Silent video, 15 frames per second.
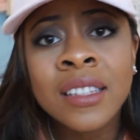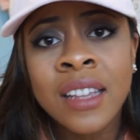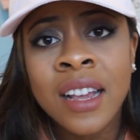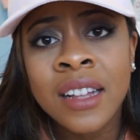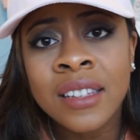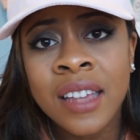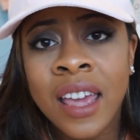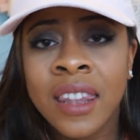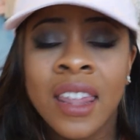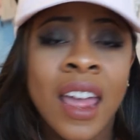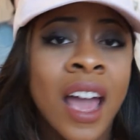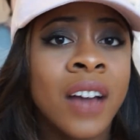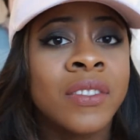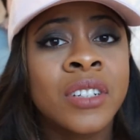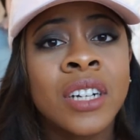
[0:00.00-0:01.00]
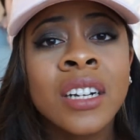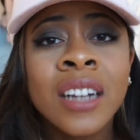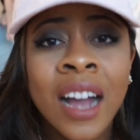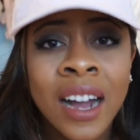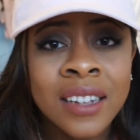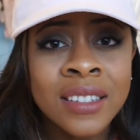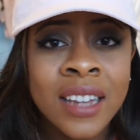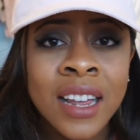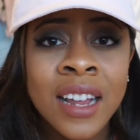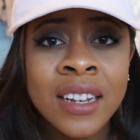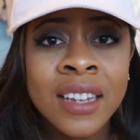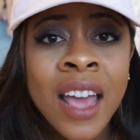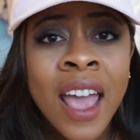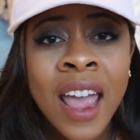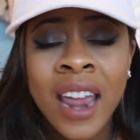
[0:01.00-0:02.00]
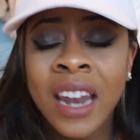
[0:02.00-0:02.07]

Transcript: sense and they have good content.